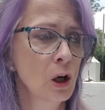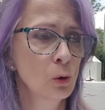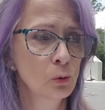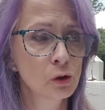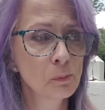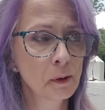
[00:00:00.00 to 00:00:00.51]

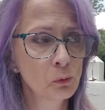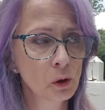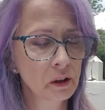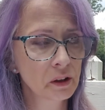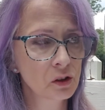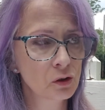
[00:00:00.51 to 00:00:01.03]
Would you be
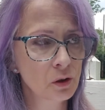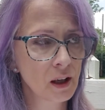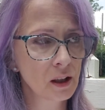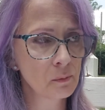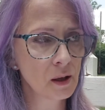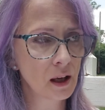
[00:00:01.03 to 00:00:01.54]
willing to
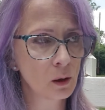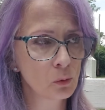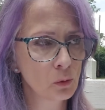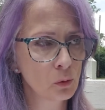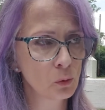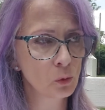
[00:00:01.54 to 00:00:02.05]
trade me
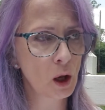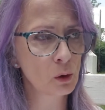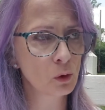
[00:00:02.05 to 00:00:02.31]
and